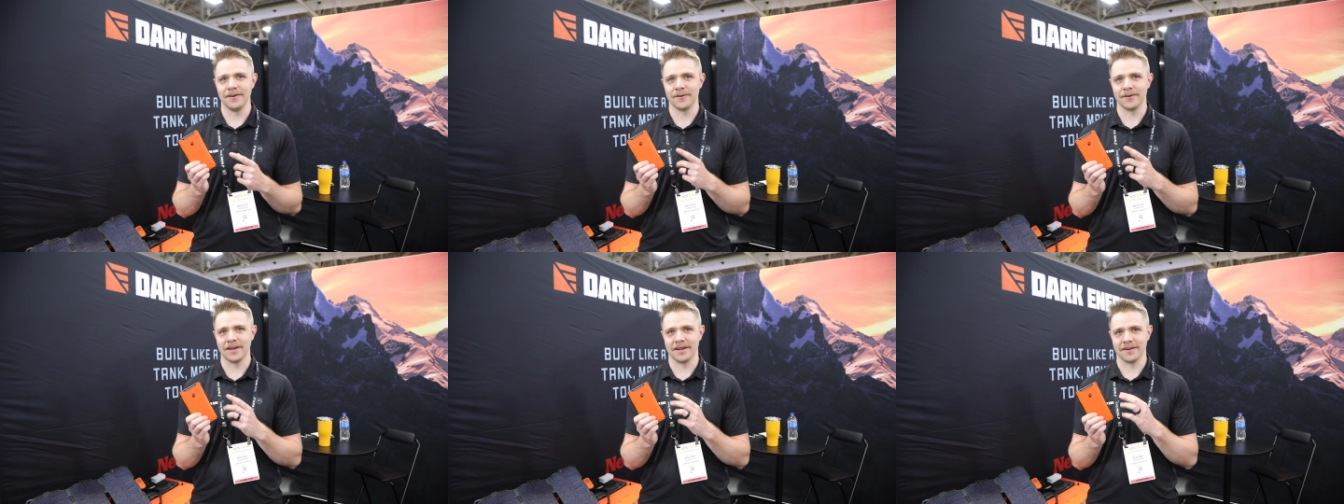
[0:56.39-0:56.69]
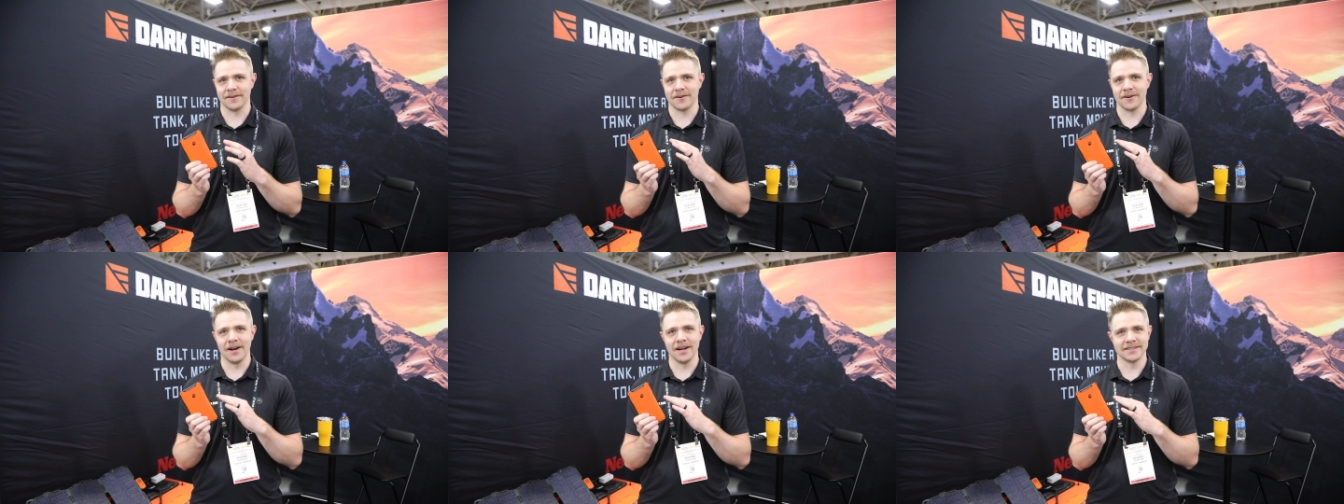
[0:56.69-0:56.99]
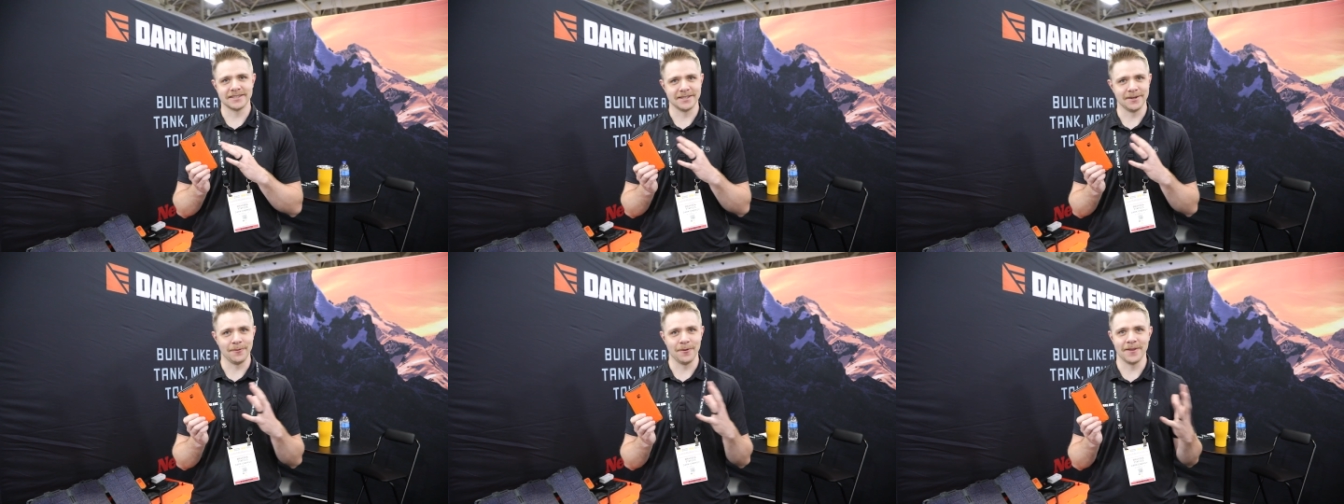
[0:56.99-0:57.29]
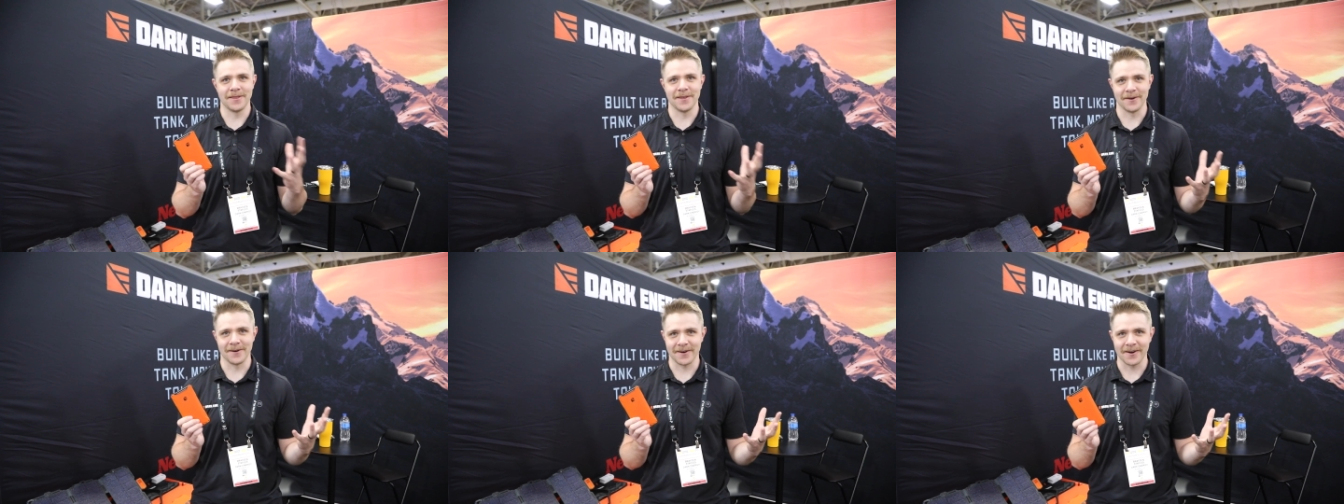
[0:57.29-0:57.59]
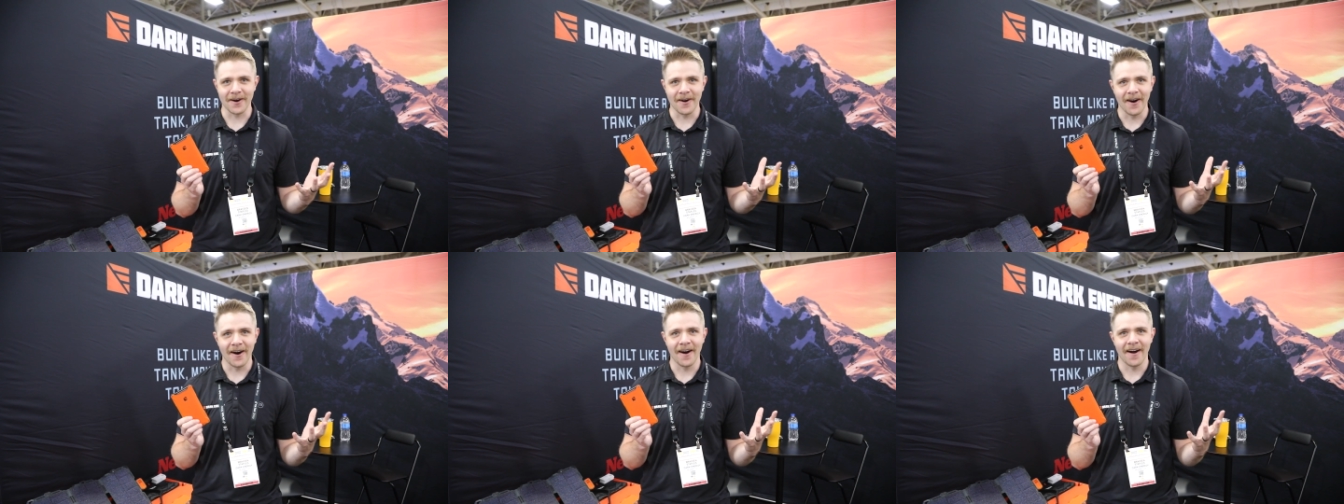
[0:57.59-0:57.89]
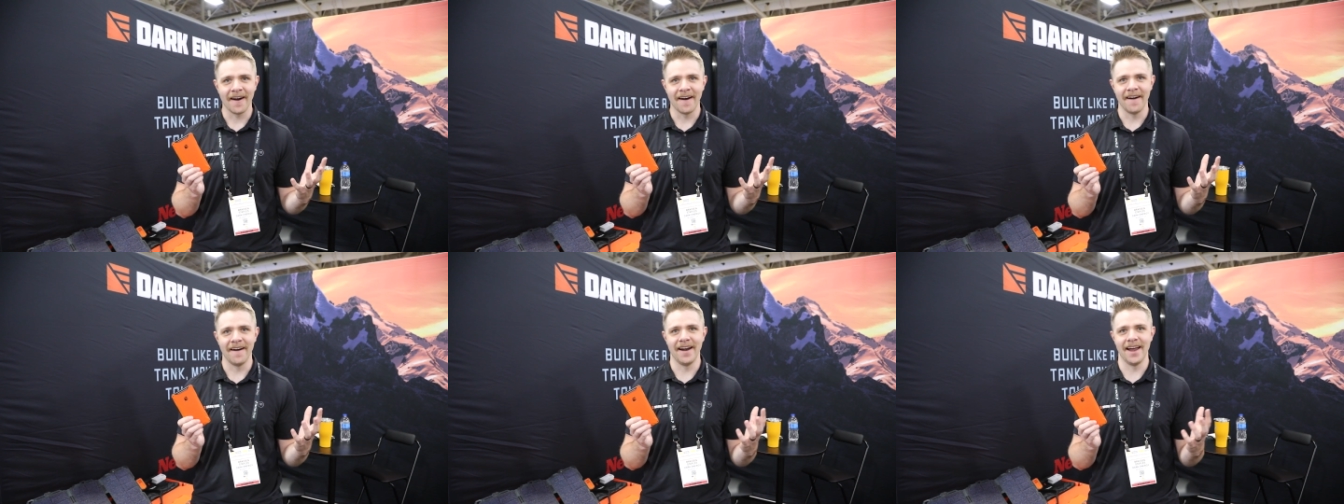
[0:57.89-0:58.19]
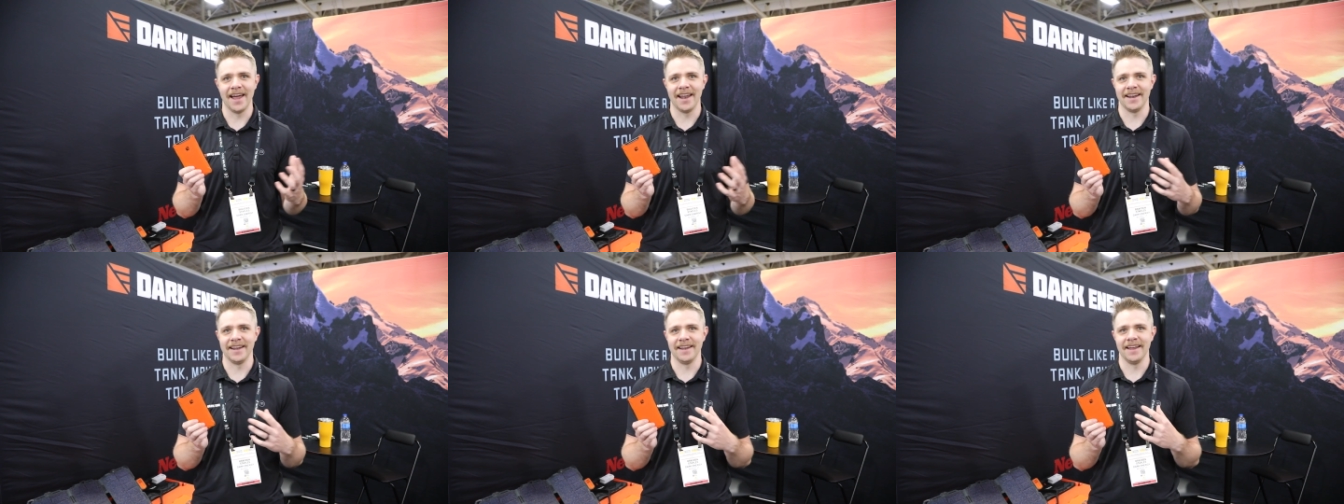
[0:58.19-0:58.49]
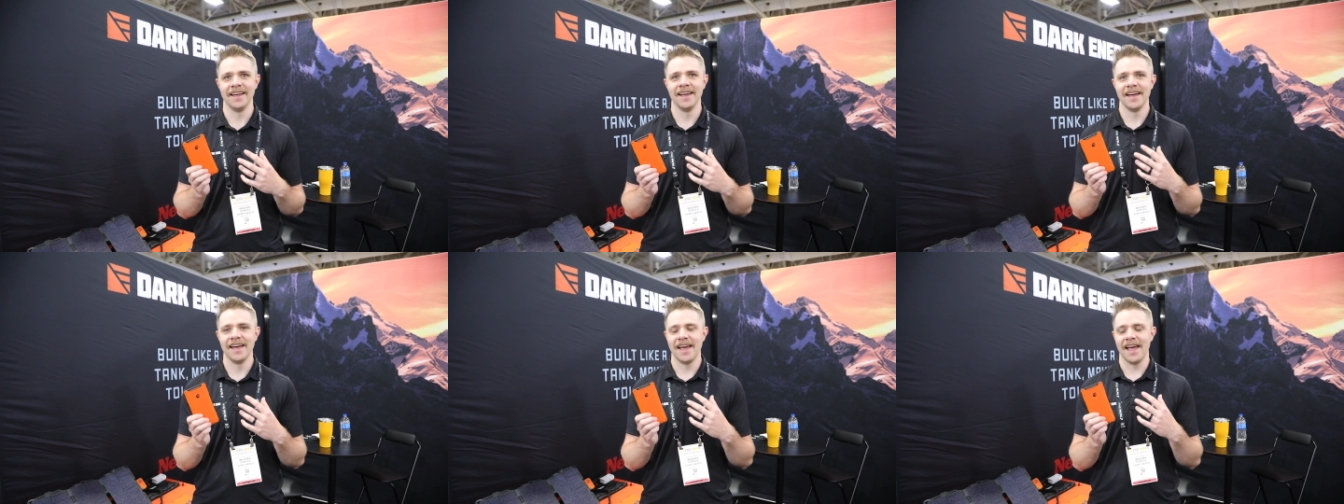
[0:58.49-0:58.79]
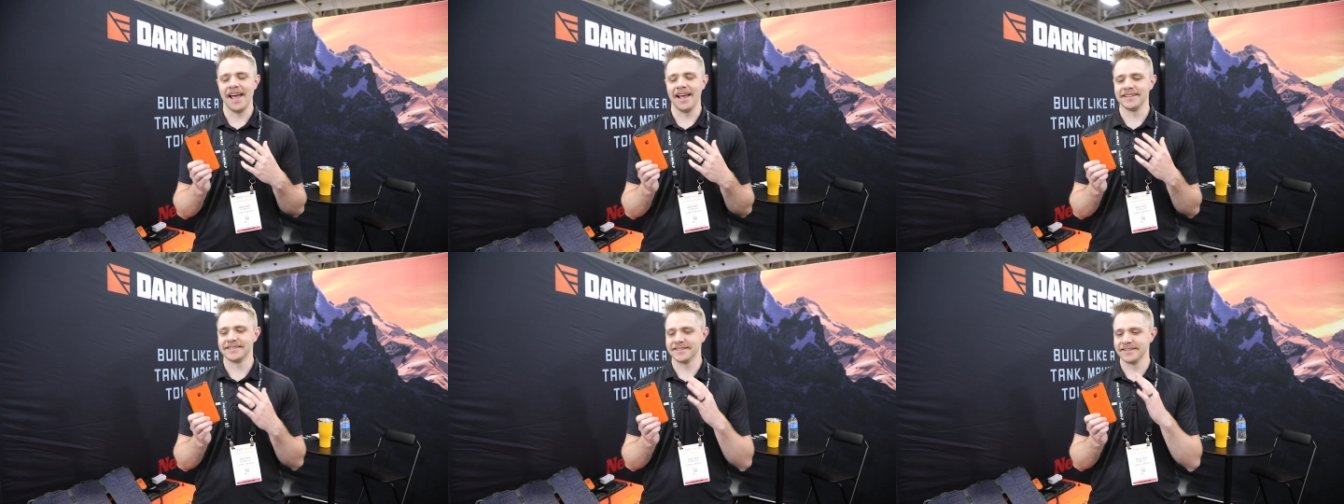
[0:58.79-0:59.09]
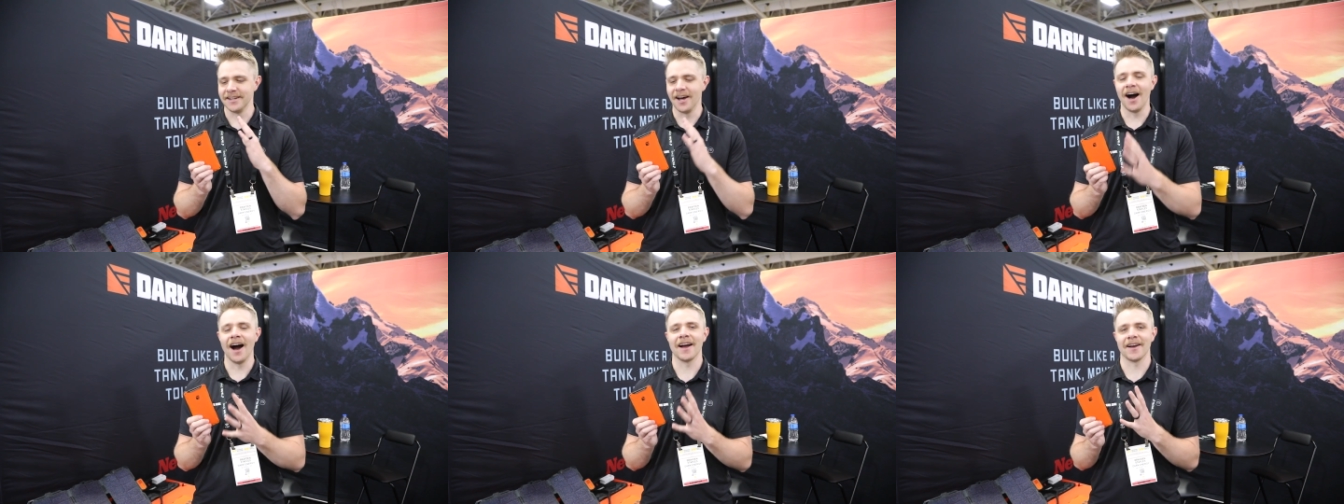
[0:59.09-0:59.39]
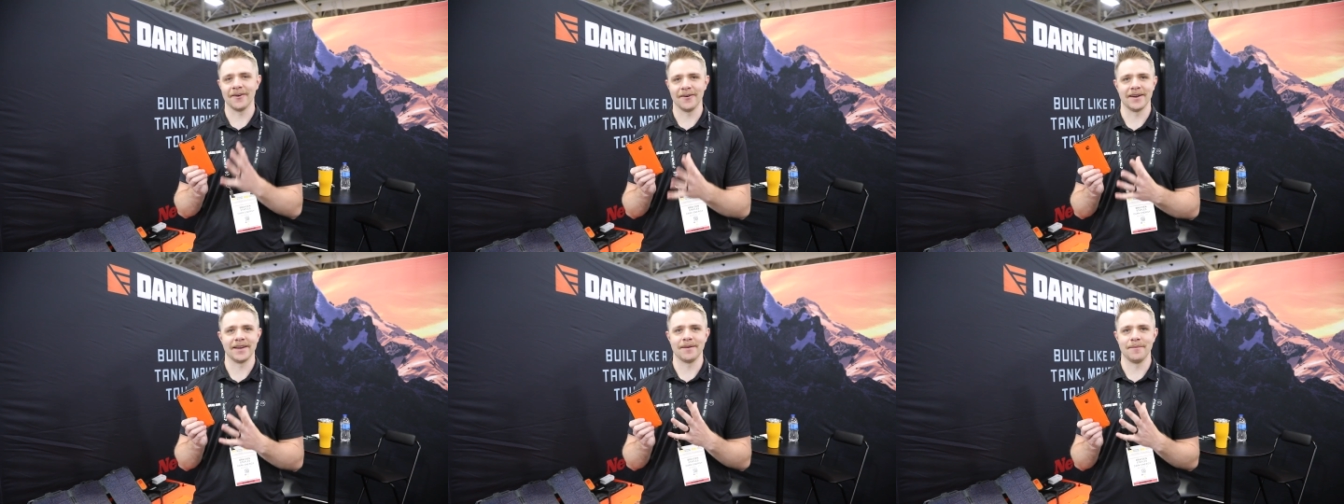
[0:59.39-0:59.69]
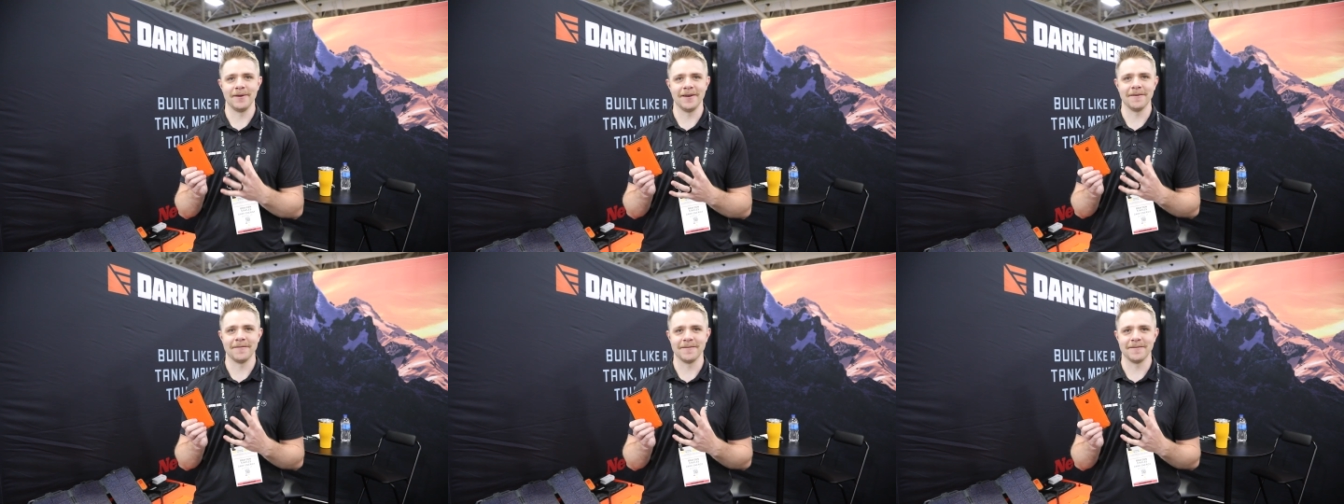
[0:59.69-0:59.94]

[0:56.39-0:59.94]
you can crush it with your car, and it's not going to be